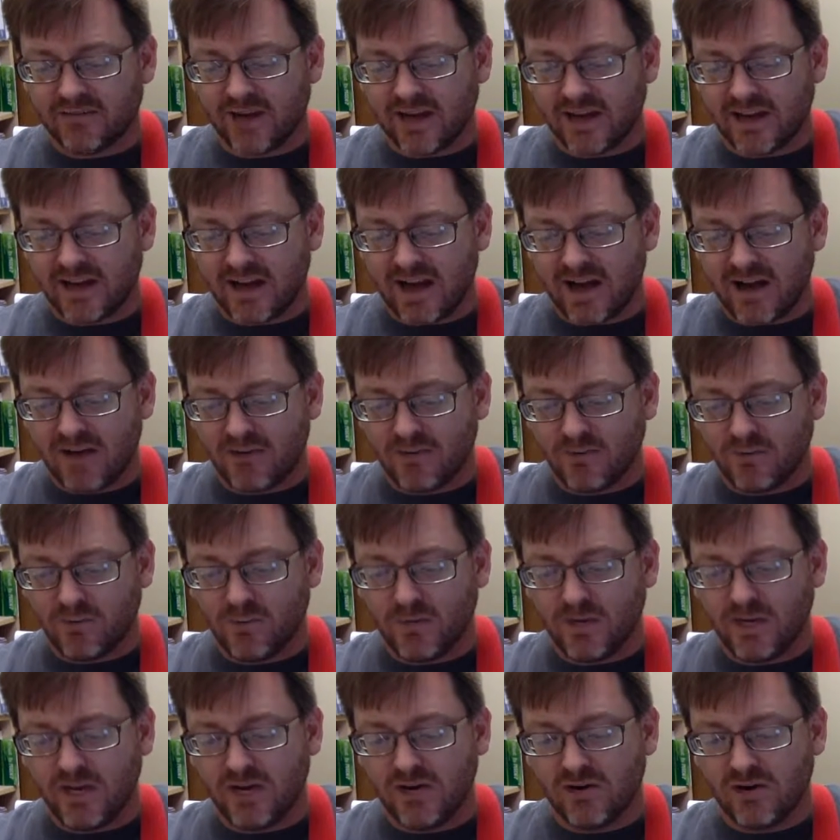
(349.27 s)
Right now,
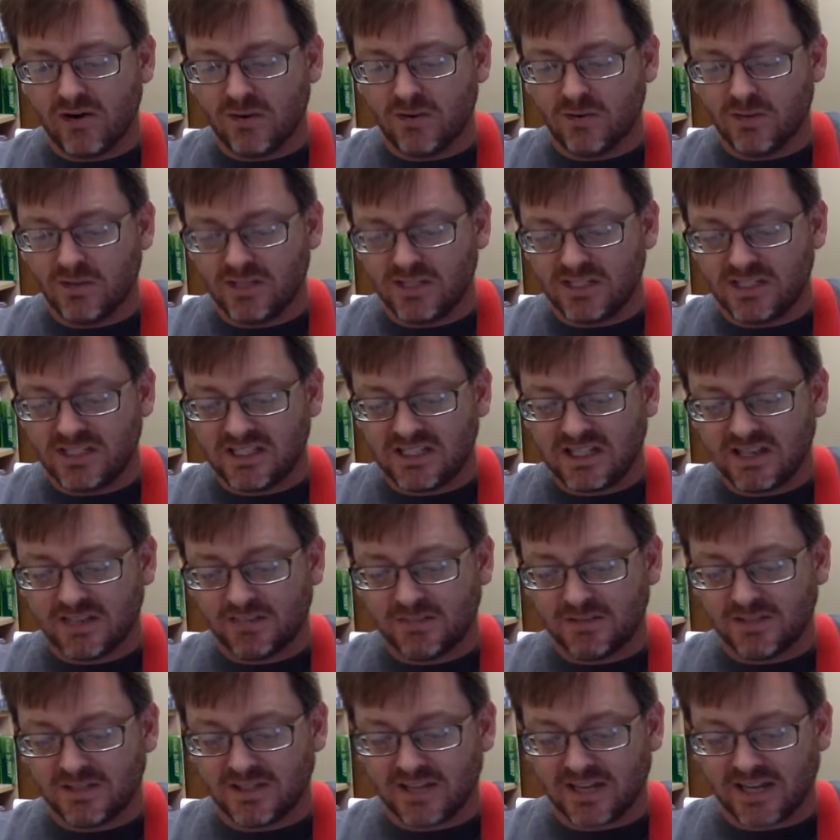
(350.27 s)
we normally skip
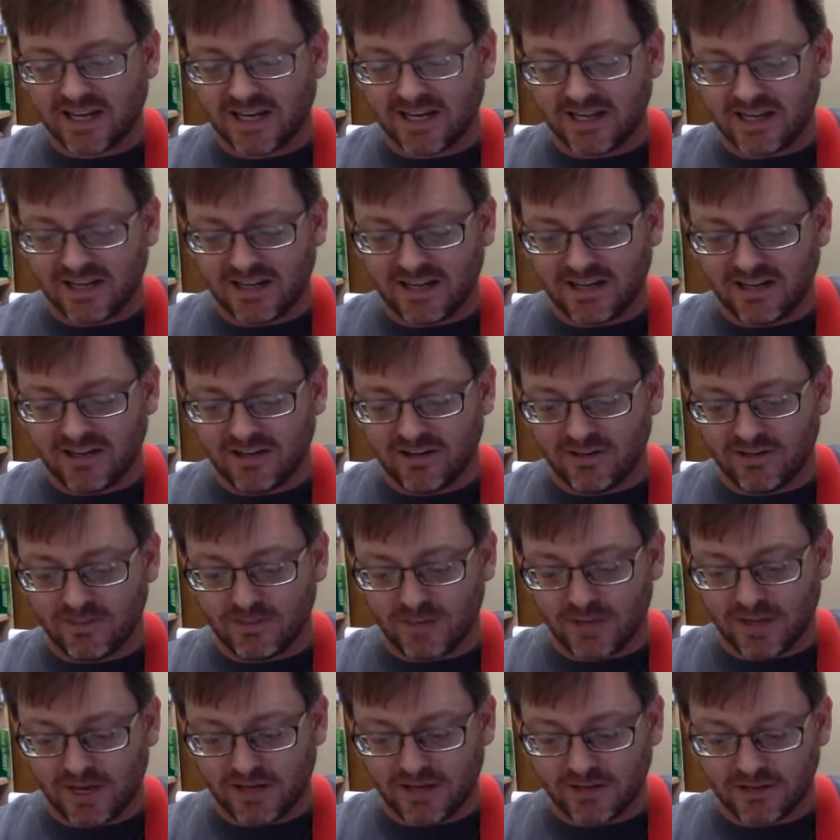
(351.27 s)
the second ending on the
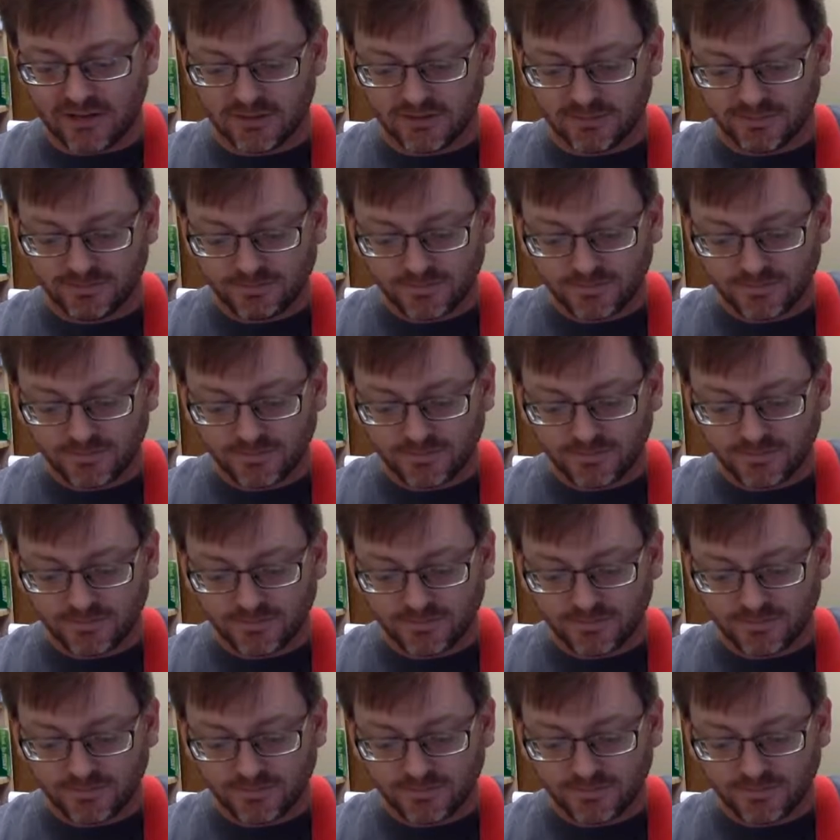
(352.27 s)
page